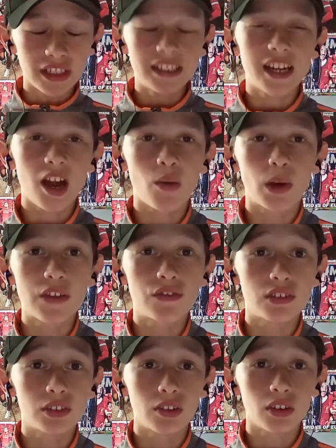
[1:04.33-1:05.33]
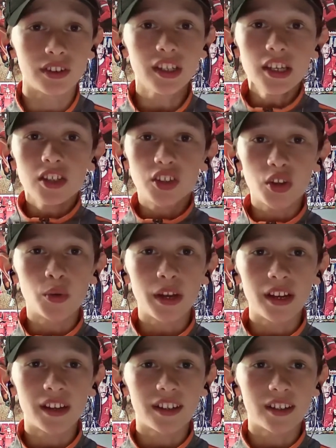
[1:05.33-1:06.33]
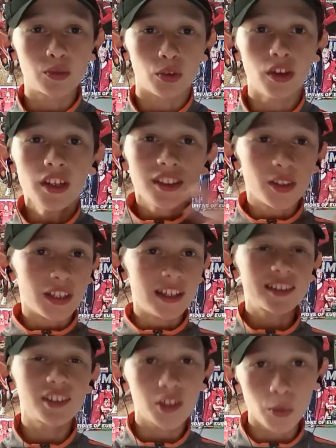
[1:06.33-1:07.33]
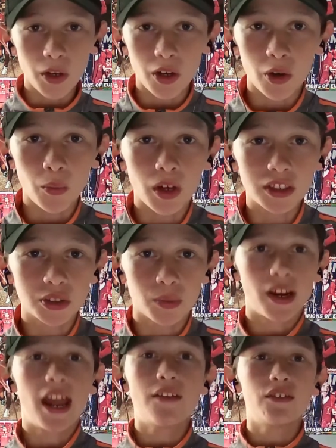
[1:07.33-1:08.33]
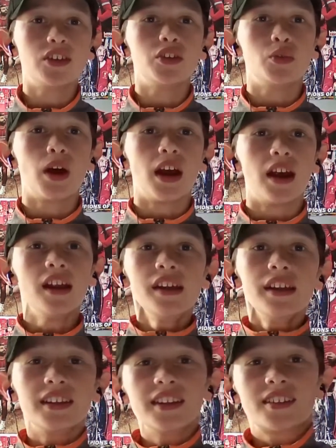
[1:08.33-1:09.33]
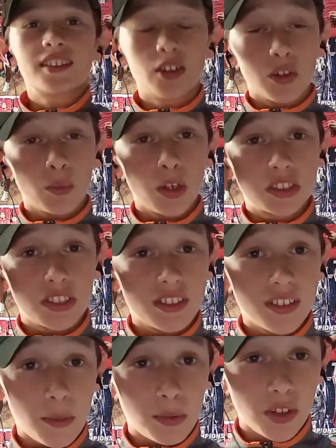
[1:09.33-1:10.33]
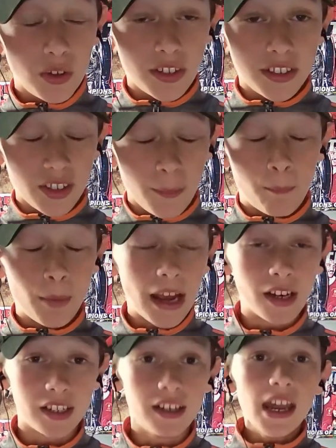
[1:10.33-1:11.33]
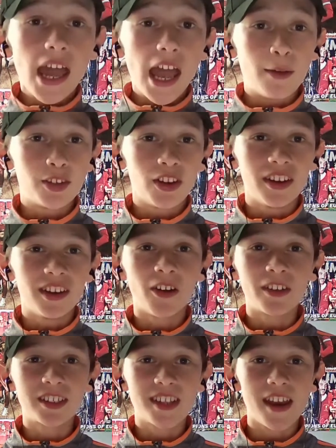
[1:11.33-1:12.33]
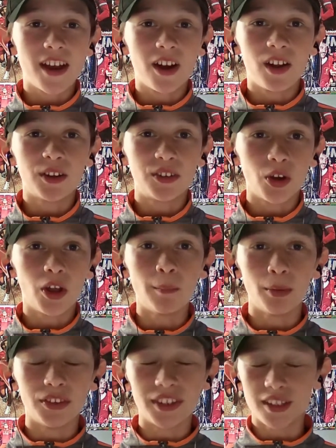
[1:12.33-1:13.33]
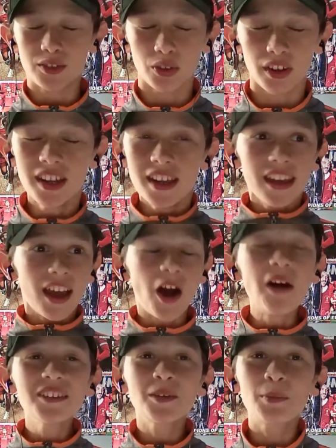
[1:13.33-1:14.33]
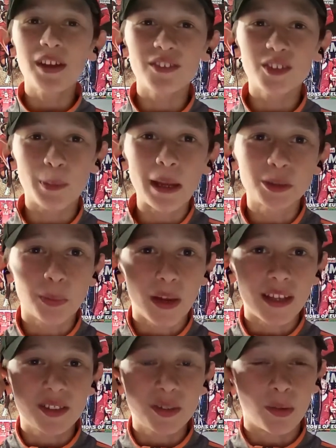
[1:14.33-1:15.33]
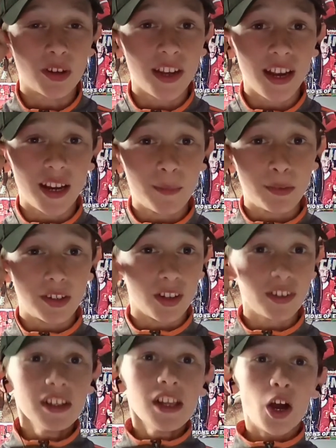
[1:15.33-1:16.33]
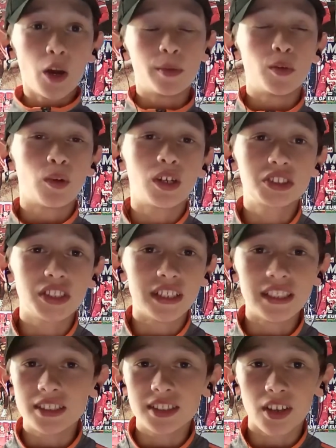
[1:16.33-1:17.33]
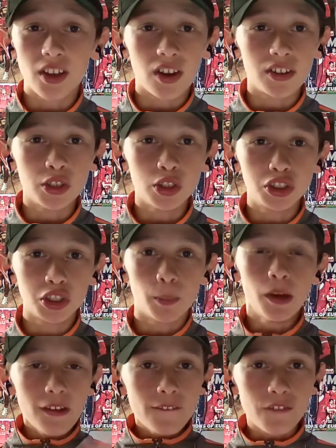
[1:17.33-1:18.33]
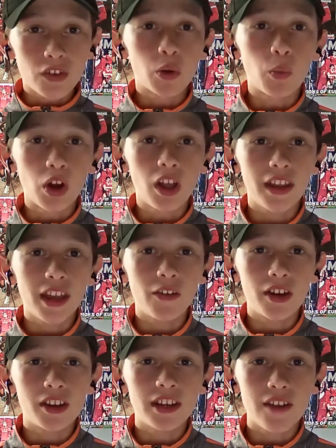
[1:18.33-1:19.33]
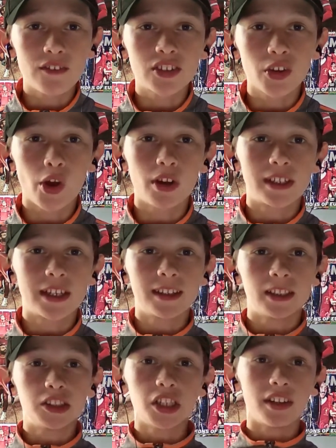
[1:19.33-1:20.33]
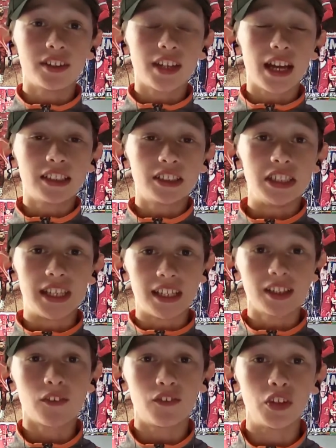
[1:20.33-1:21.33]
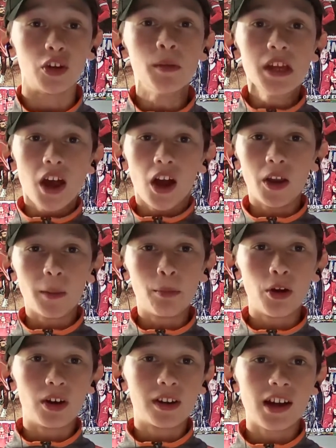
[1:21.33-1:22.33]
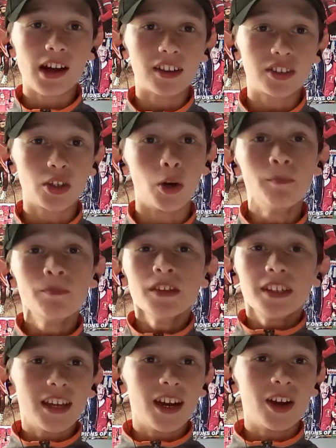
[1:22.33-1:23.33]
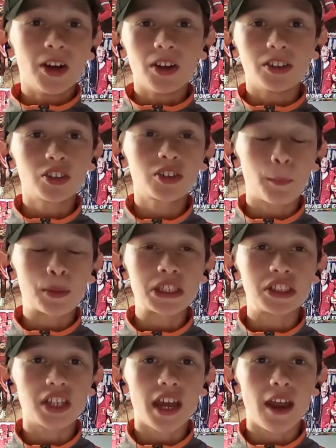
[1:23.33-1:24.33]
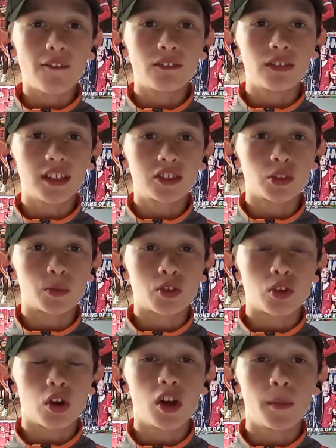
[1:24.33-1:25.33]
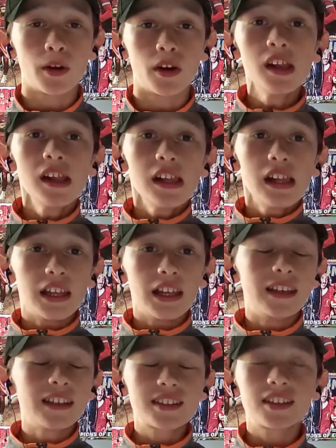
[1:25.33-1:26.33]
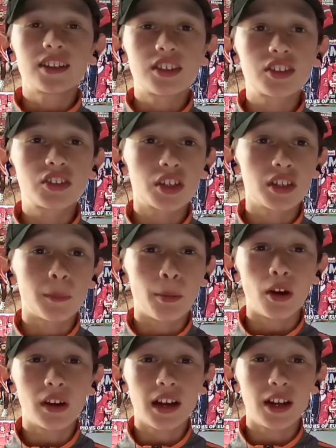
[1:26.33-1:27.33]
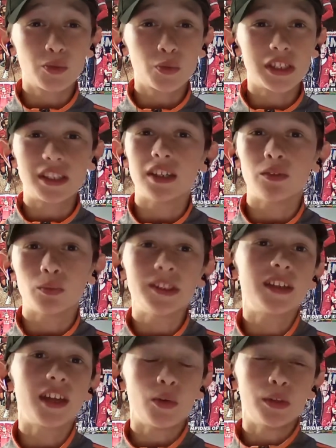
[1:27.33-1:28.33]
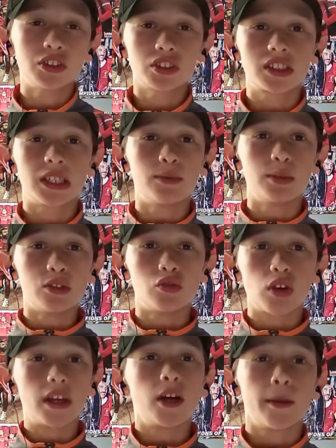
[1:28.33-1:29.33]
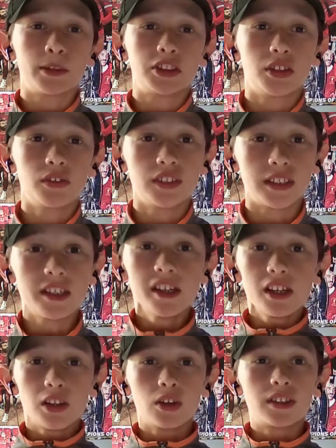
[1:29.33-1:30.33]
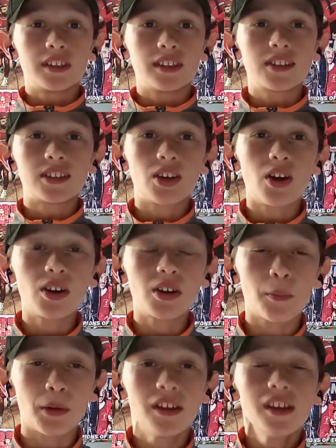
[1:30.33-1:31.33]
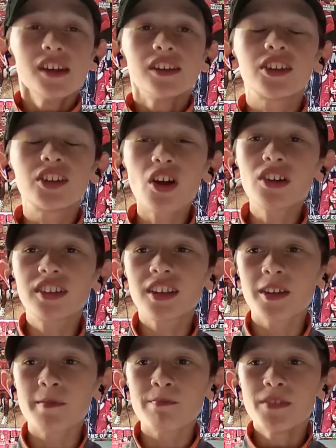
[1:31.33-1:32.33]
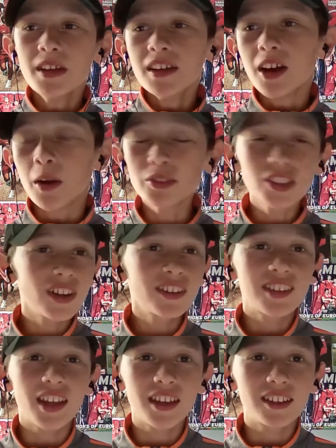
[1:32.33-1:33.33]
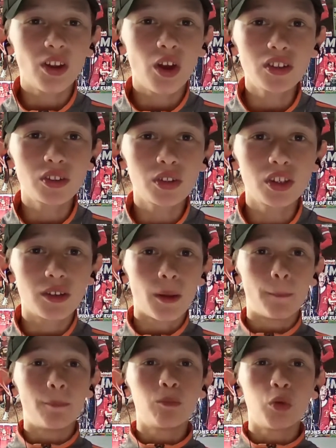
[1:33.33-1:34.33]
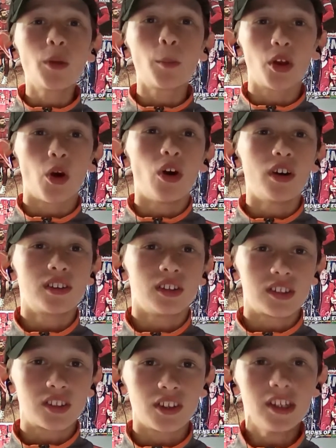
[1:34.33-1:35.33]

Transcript: can't wait for you guys to hear this one, to listen to it or watch it wherever you are listening or watching this episode. It's a banging episode. I know I say that all the time, but this one holds a bit of a special place to my heart because I've been watching Easton on YouTube for a while now, and I never thought I'd get the chance to actually interview him on a podcast. So yeah, I just appreciate everyone that subscribes or uh, listens to the podcast week in, week out. It just gives me great great opportunities like this to talk about, to talk to, I'm just going to say it, talk to one of my idols, because